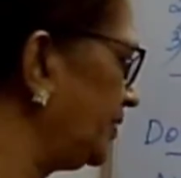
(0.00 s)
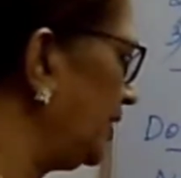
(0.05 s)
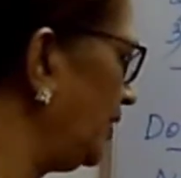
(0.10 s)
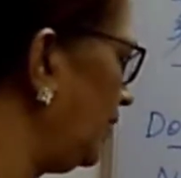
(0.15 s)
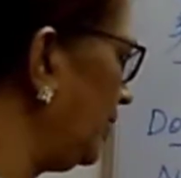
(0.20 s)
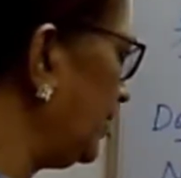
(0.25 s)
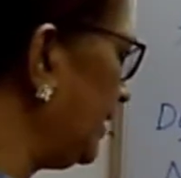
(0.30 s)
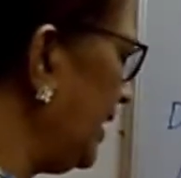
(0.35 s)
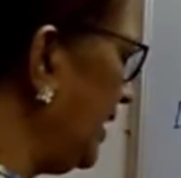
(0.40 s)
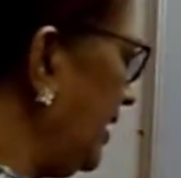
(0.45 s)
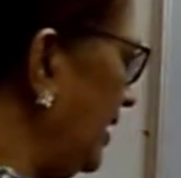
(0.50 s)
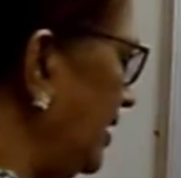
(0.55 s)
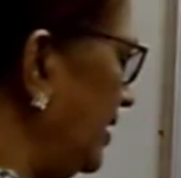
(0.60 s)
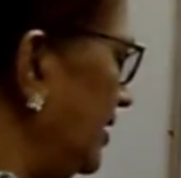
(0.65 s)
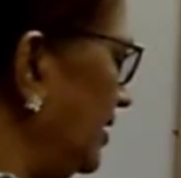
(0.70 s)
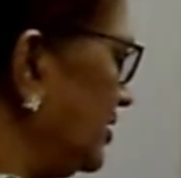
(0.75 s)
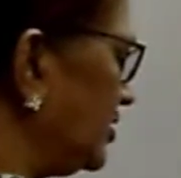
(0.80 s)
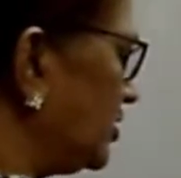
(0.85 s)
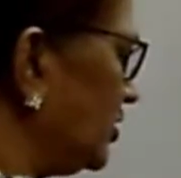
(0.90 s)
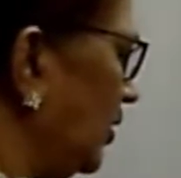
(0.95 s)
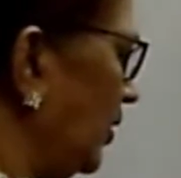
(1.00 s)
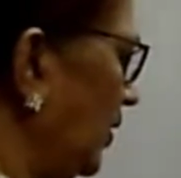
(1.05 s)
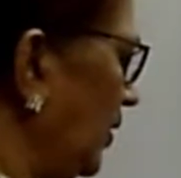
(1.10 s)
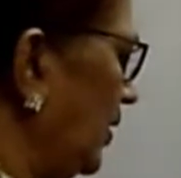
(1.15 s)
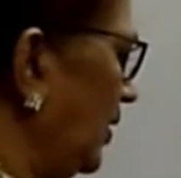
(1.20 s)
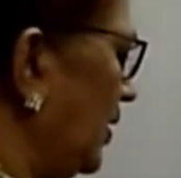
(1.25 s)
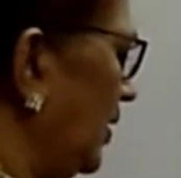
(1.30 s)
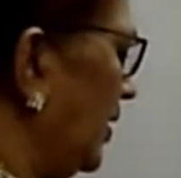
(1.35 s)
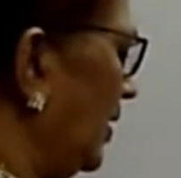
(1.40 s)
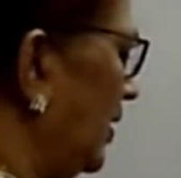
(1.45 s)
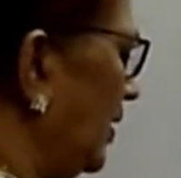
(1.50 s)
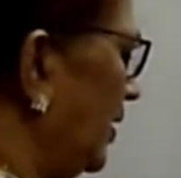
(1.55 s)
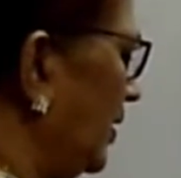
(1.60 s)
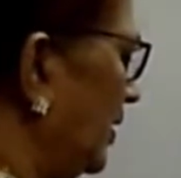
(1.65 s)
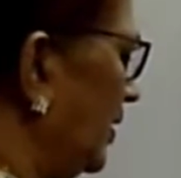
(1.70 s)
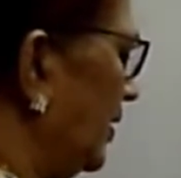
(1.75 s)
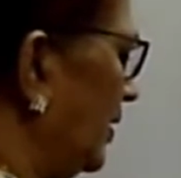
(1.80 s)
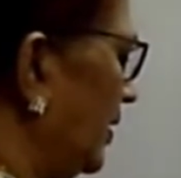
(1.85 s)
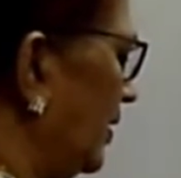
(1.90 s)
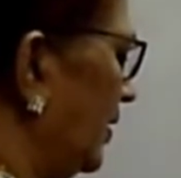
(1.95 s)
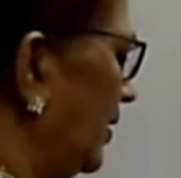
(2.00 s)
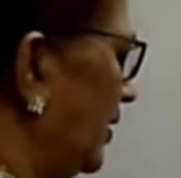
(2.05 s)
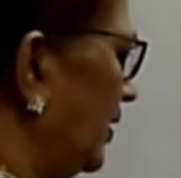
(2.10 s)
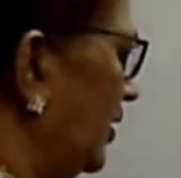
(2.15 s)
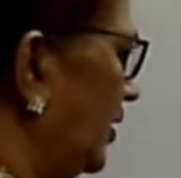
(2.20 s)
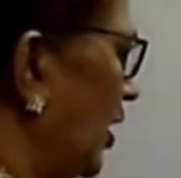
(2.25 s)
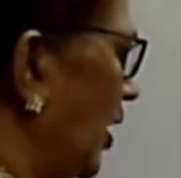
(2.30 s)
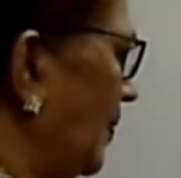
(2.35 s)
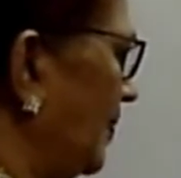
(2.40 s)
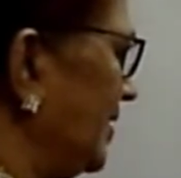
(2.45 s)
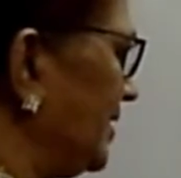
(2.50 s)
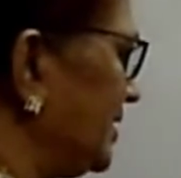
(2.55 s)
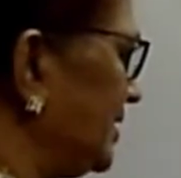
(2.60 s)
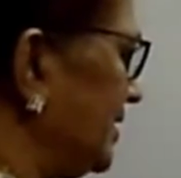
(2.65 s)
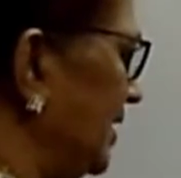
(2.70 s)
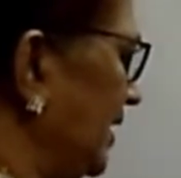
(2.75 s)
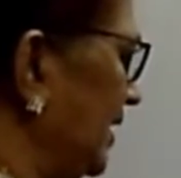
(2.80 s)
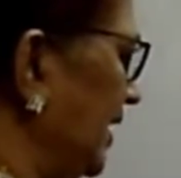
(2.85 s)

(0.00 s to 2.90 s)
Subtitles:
Okay. So, domestic